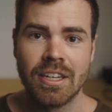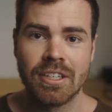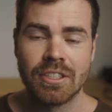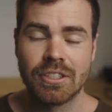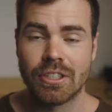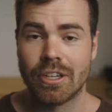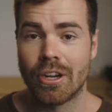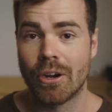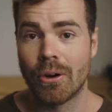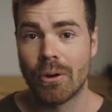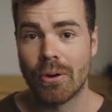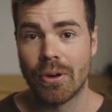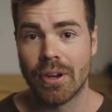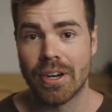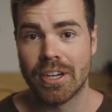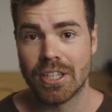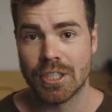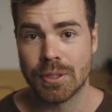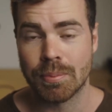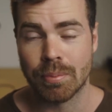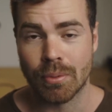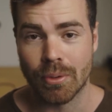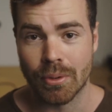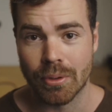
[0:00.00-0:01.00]
to go and
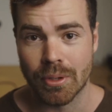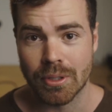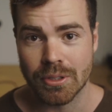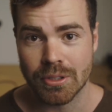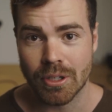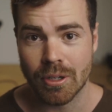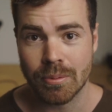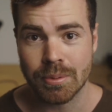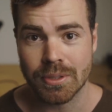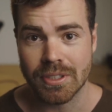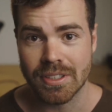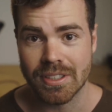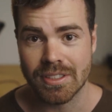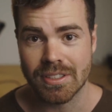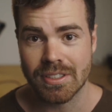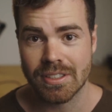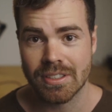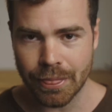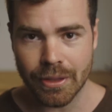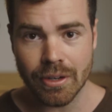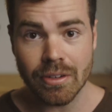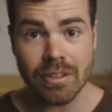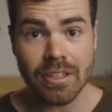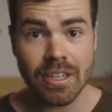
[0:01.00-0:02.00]
explore those options.
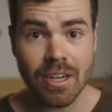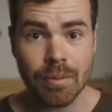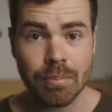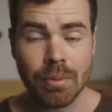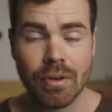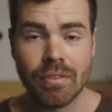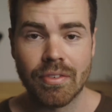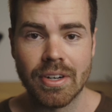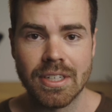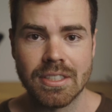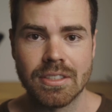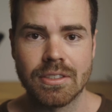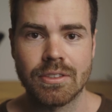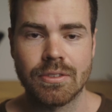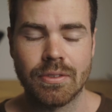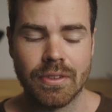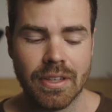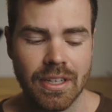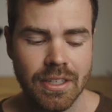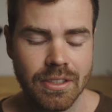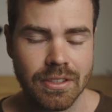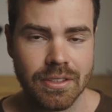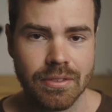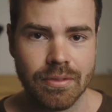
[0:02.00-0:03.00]
There are a number of reasons for
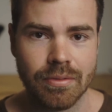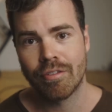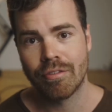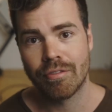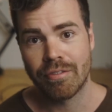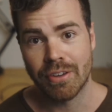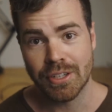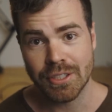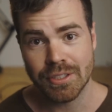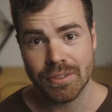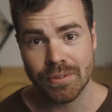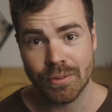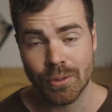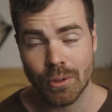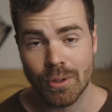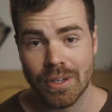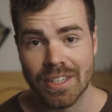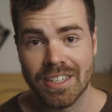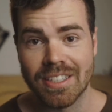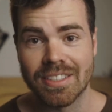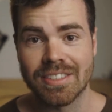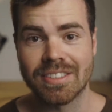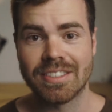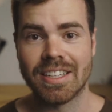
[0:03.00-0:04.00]
this. First of all
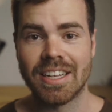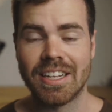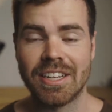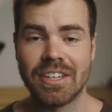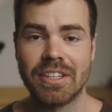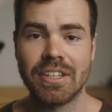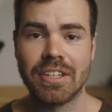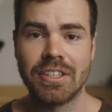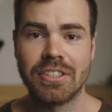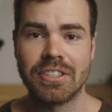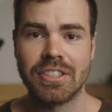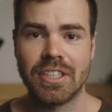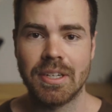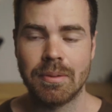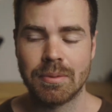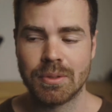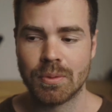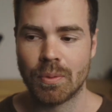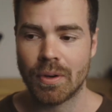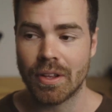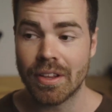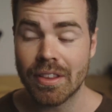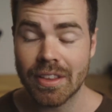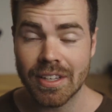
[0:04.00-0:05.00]
is internships.
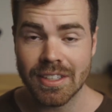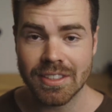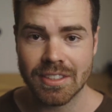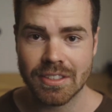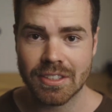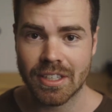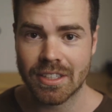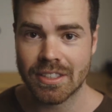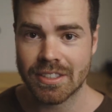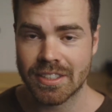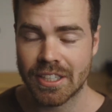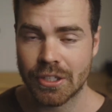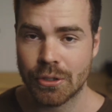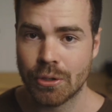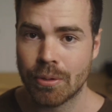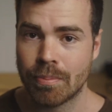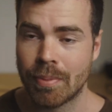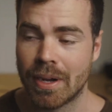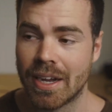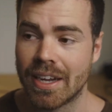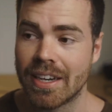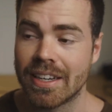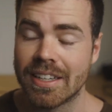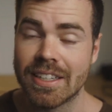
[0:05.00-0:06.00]
One of the things that's gonna set you
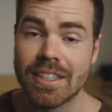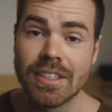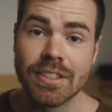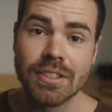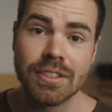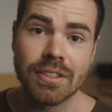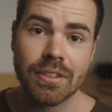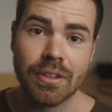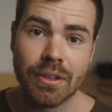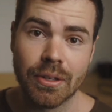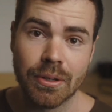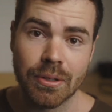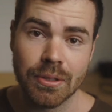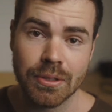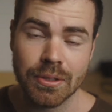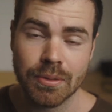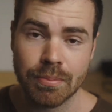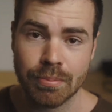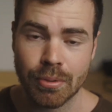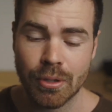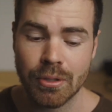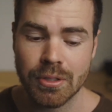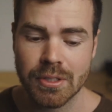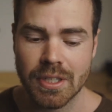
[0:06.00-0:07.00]
apart is those
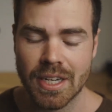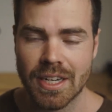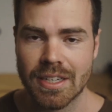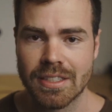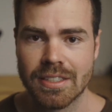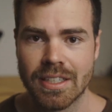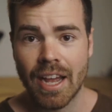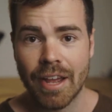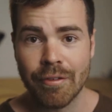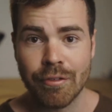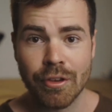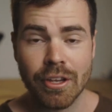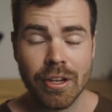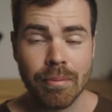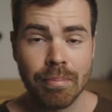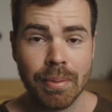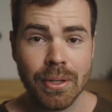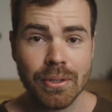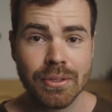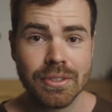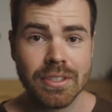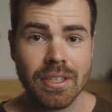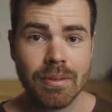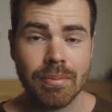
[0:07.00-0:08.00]
projects. If you can
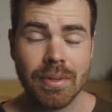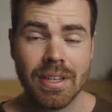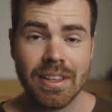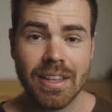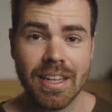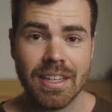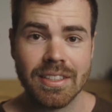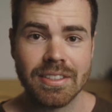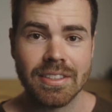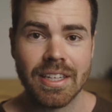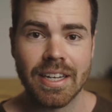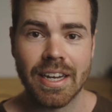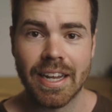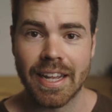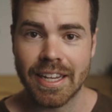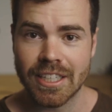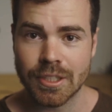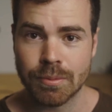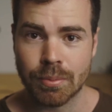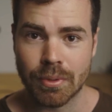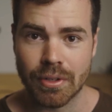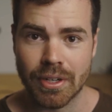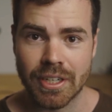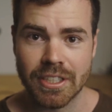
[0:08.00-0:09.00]
build something that's an
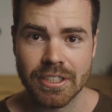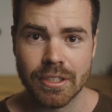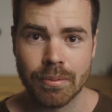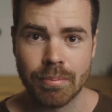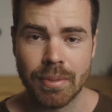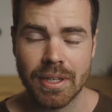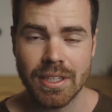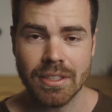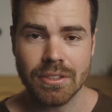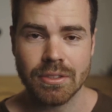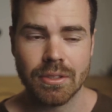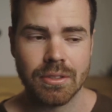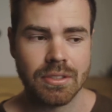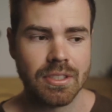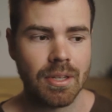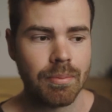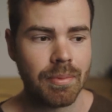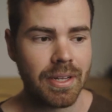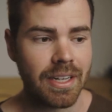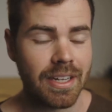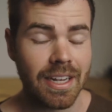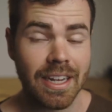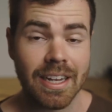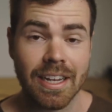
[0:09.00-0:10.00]
exploration piece, so something
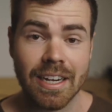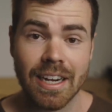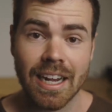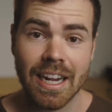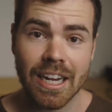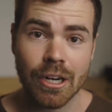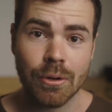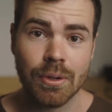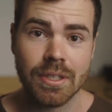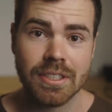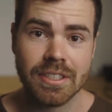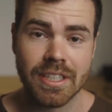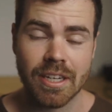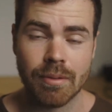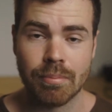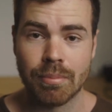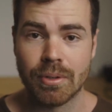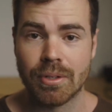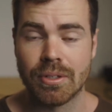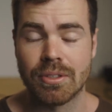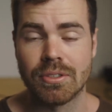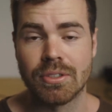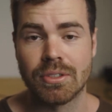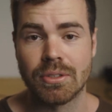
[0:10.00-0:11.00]
something like an iOS app
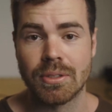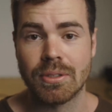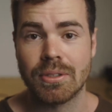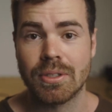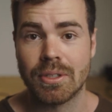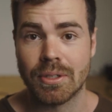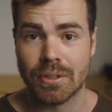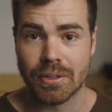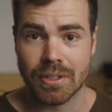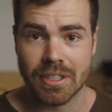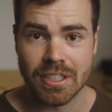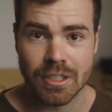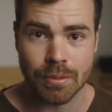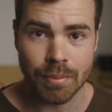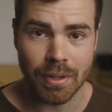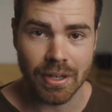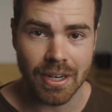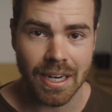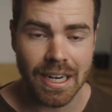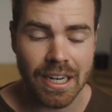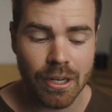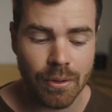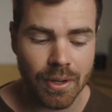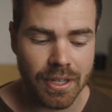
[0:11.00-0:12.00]
because you're curious about
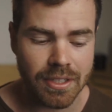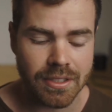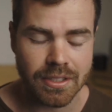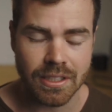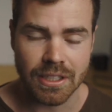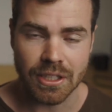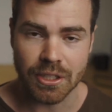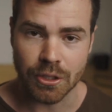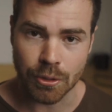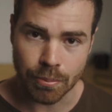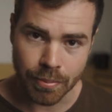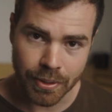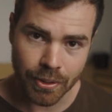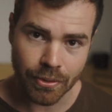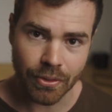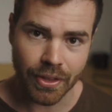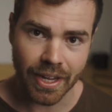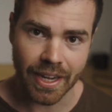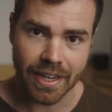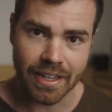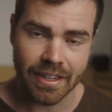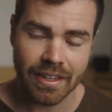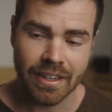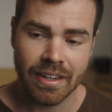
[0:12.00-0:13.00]
iOS and you build
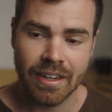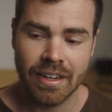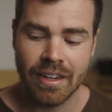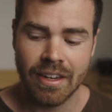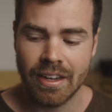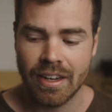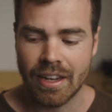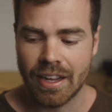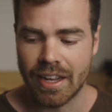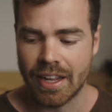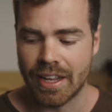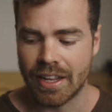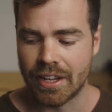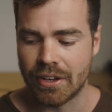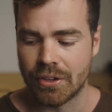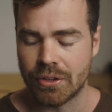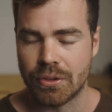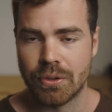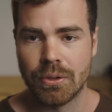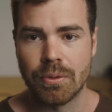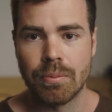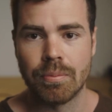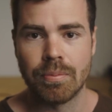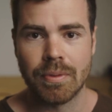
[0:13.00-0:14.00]
that
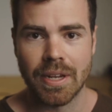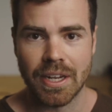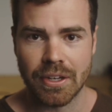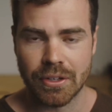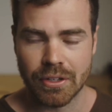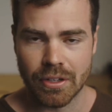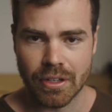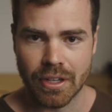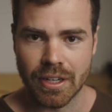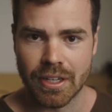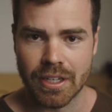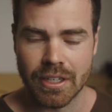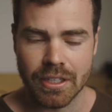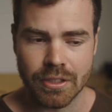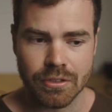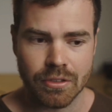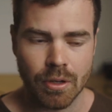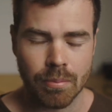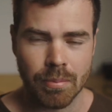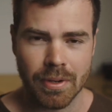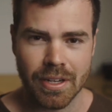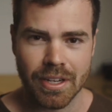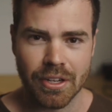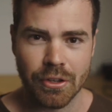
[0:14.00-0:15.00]
and you take your learnings
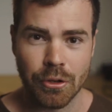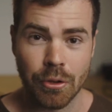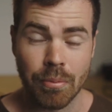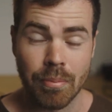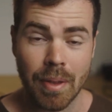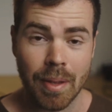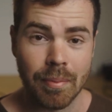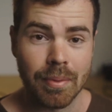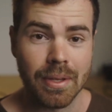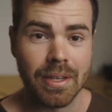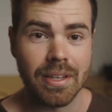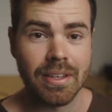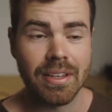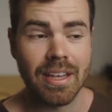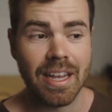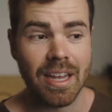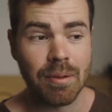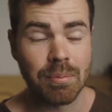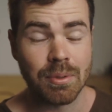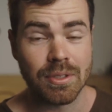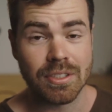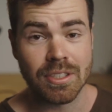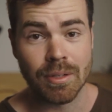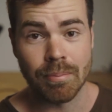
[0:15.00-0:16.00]
from it and you may be
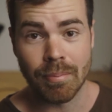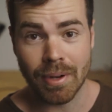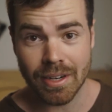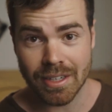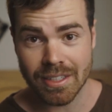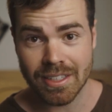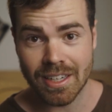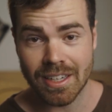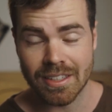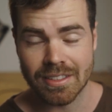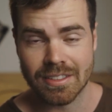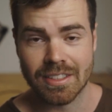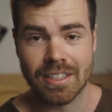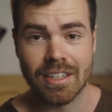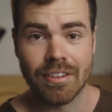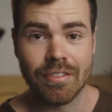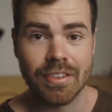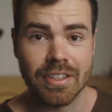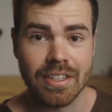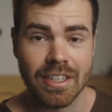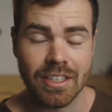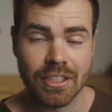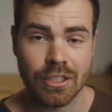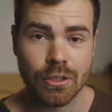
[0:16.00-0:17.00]
able to monetize it if
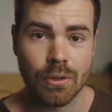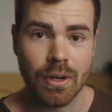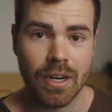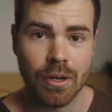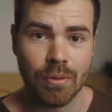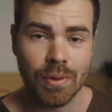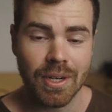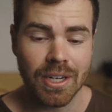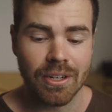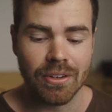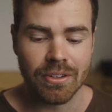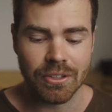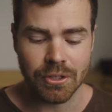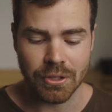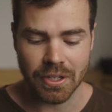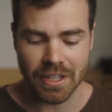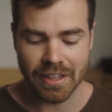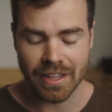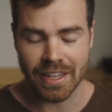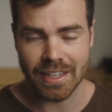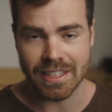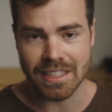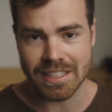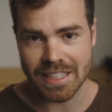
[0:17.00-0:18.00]
it does quite well. You can
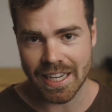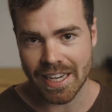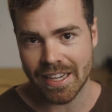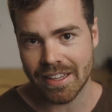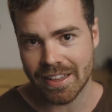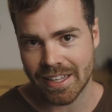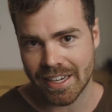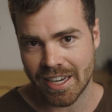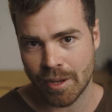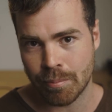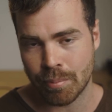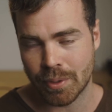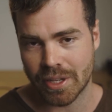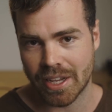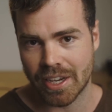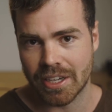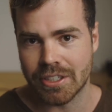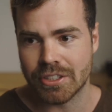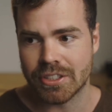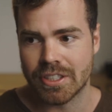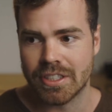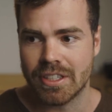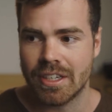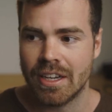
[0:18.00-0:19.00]
then take that
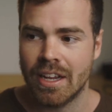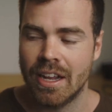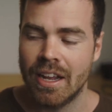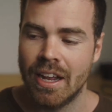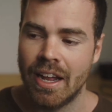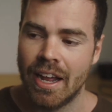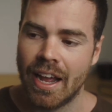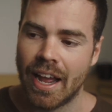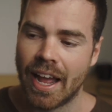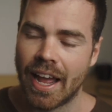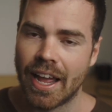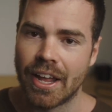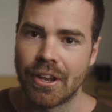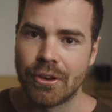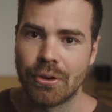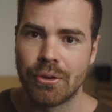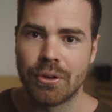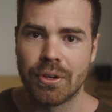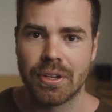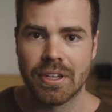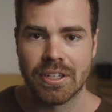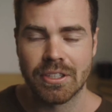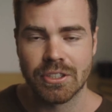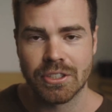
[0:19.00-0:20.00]
application and
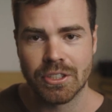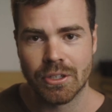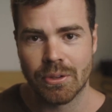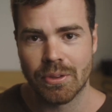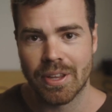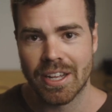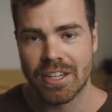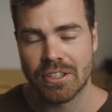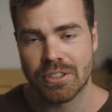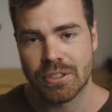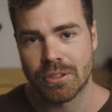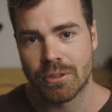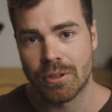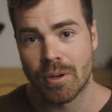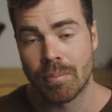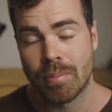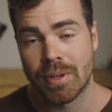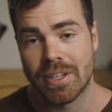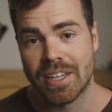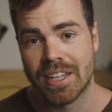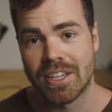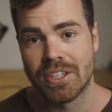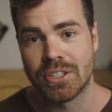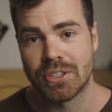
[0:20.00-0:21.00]
you can show that to a
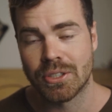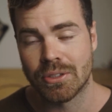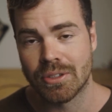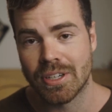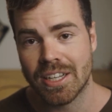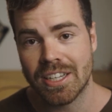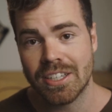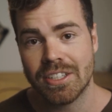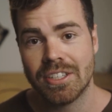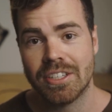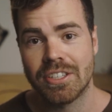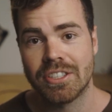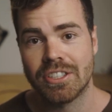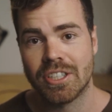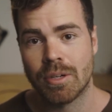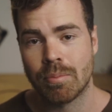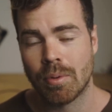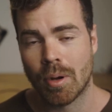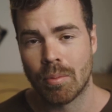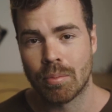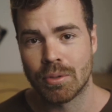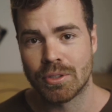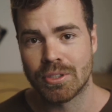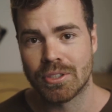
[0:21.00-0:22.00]
potential internship
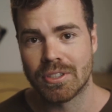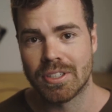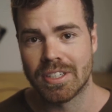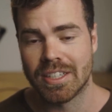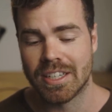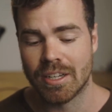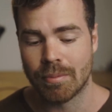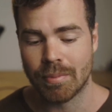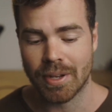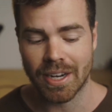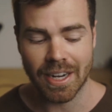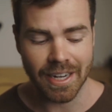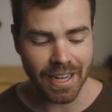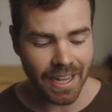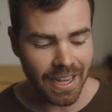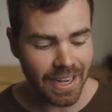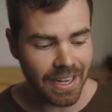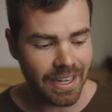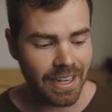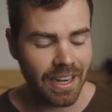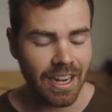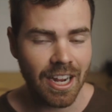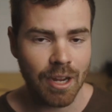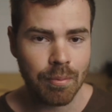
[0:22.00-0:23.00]
opportunity and be like,
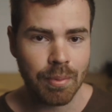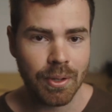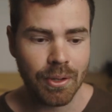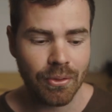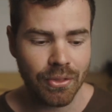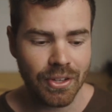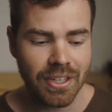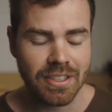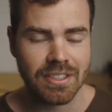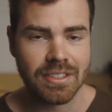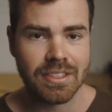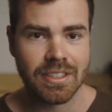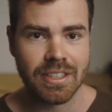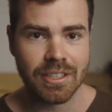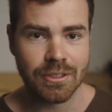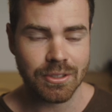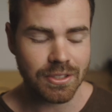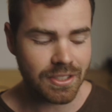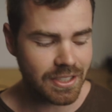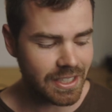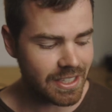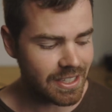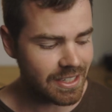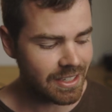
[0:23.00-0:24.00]
hey, I built this. They'll
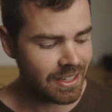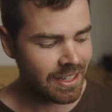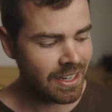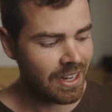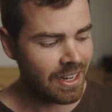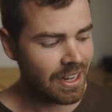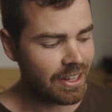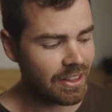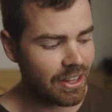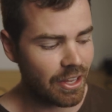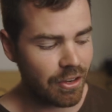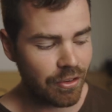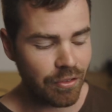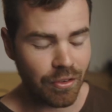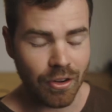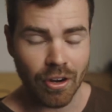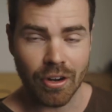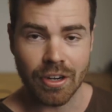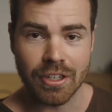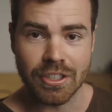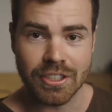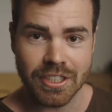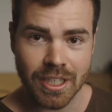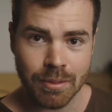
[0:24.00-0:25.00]
see that you've gone
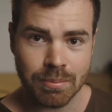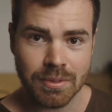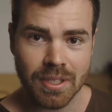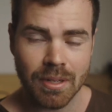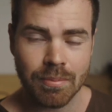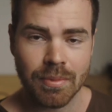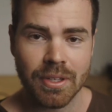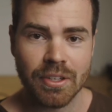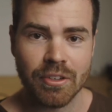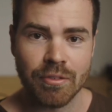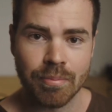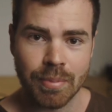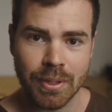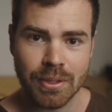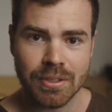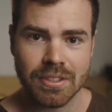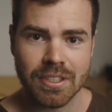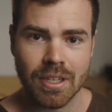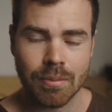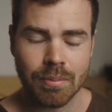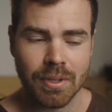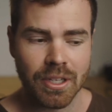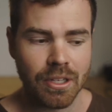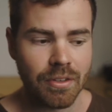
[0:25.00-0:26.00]
and shipped something, you've built
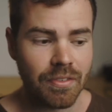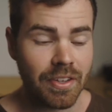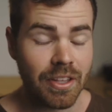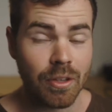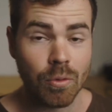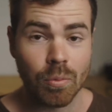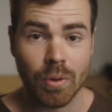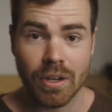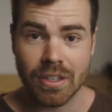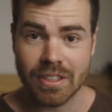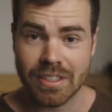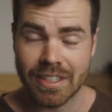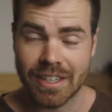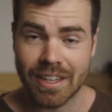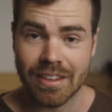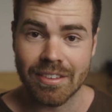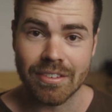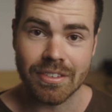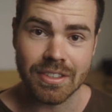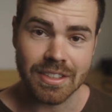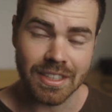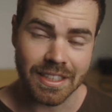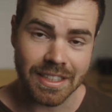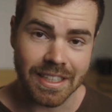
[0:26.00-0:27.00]
something, you've either worked together
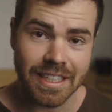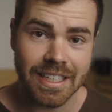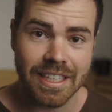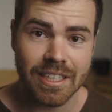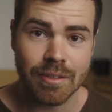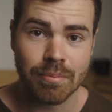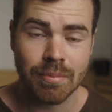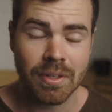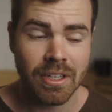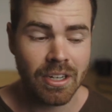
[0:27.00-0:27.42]
as a team